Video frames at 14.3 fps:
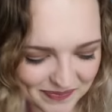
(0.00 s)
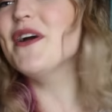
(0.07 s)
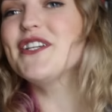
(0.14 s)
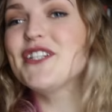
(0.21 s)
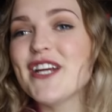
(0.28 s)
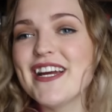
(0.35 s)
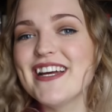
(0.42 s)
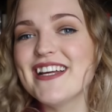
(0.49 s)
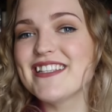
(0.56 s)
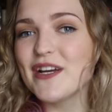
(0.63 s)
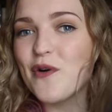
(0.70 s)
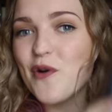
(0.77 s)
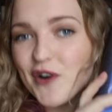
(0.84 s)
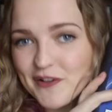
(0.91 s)
which is
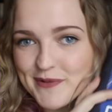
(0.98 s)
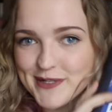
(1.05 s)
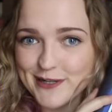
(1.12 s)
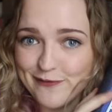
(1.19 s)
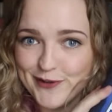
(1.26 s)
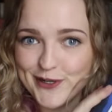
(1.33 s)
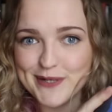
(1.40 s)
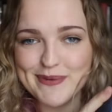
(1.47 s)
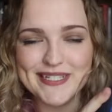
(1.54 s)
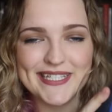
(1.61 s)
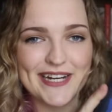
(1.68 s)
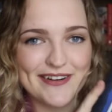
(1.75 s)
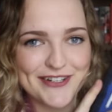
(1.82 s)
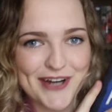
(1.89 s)
A Court of Mist and Fury by
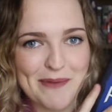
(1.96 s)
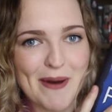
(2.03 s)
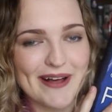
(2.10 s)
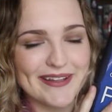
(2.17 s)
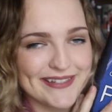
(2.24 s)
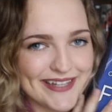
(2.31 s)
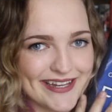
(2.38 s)
Sarah J Maas.